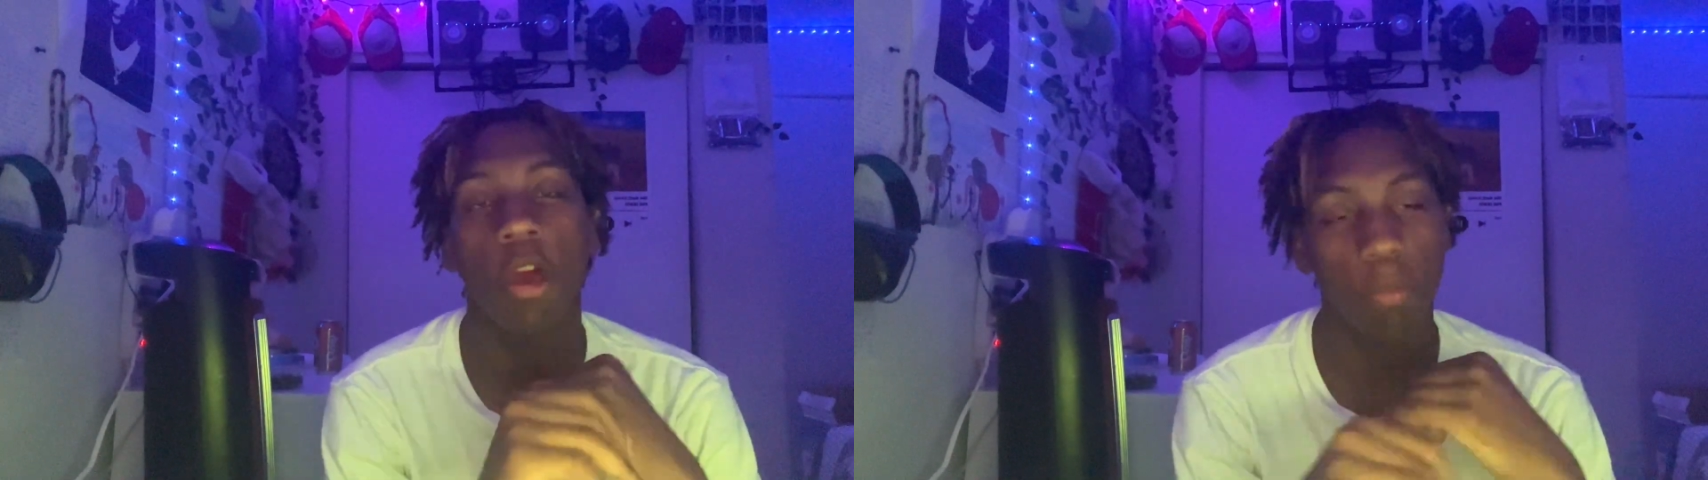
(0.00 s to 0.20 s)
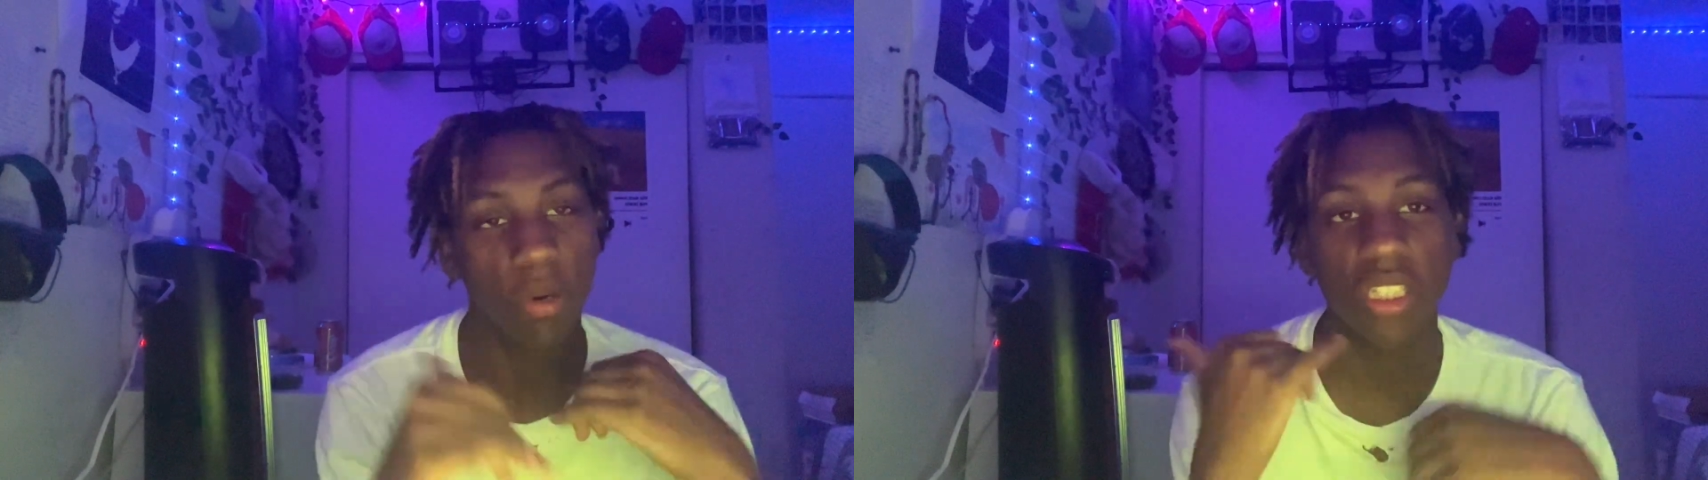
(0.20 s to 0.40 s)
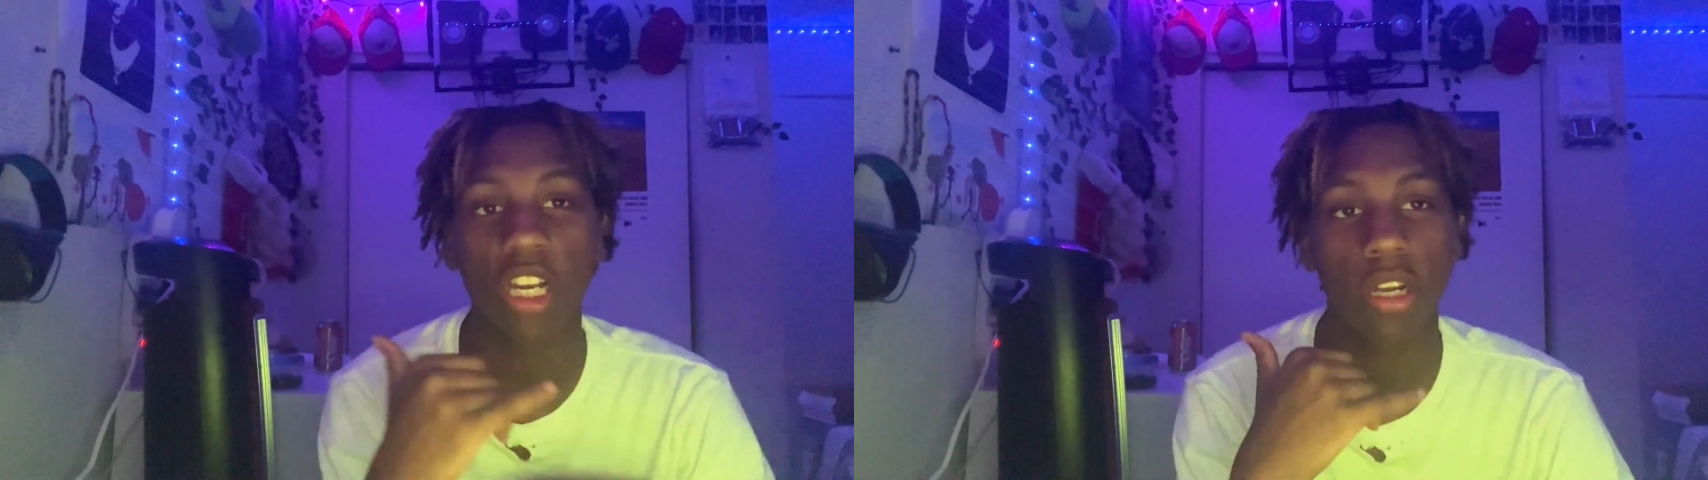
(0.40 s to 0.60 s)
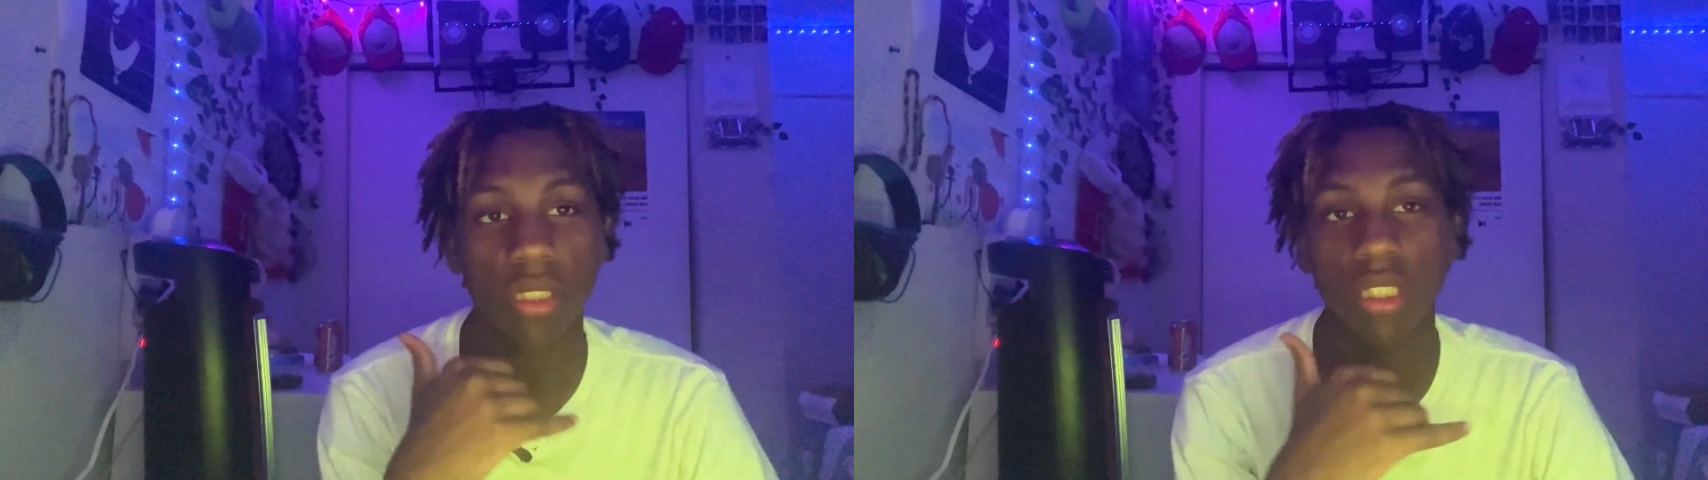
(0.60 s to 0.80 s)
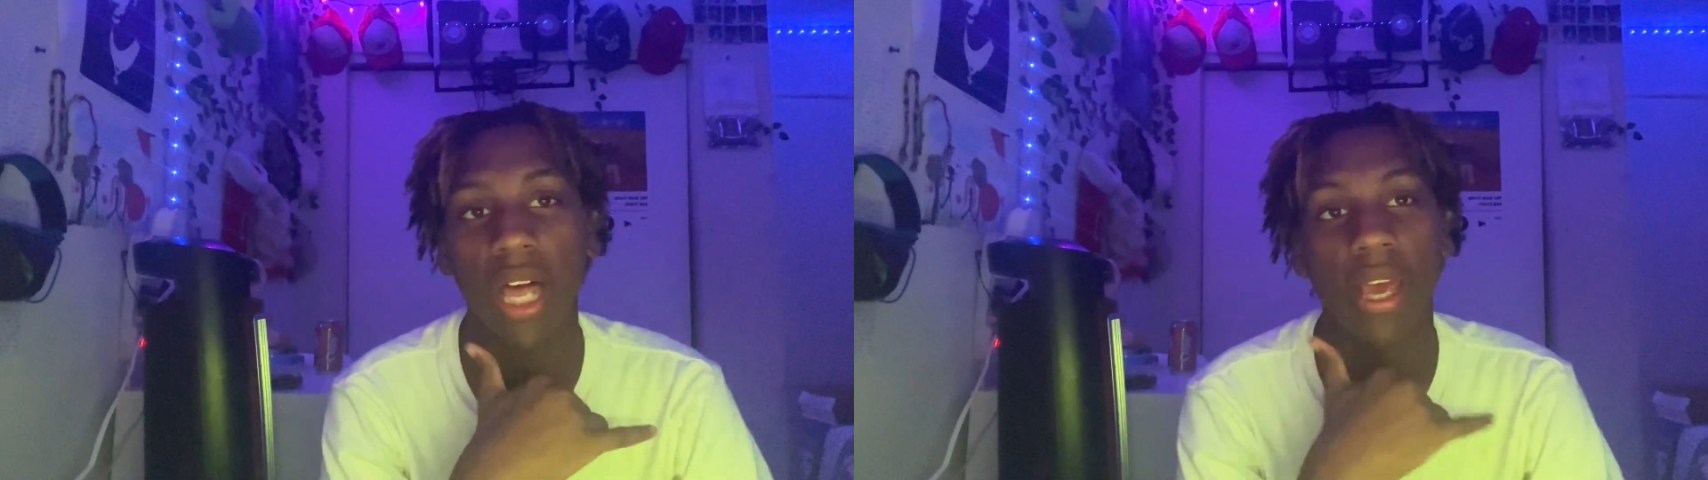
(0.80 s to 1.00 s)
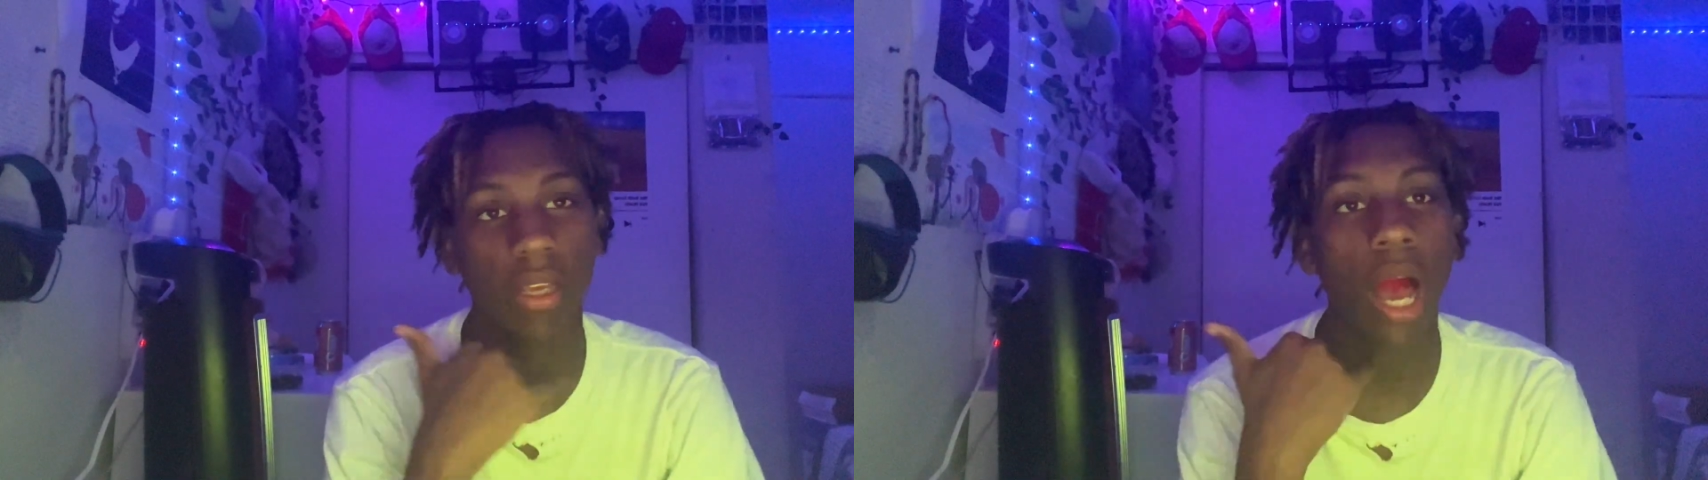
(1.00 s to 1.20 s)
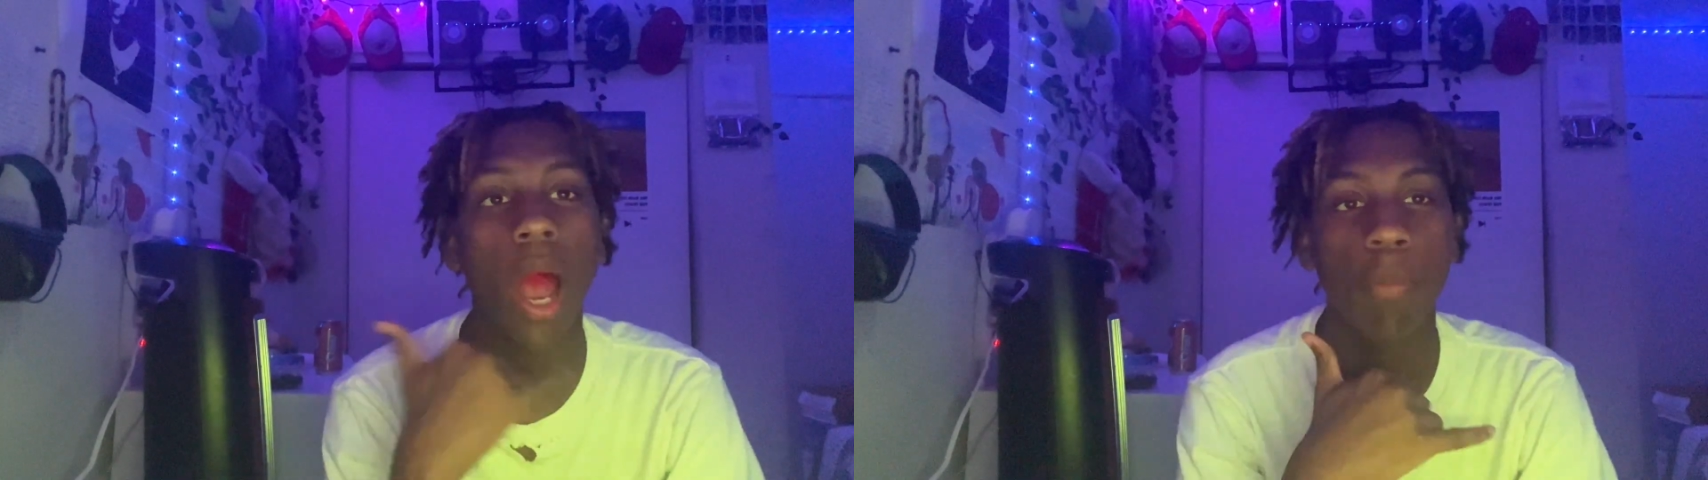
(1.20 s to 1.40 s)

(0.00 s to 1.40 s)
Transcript: But seriously, like, I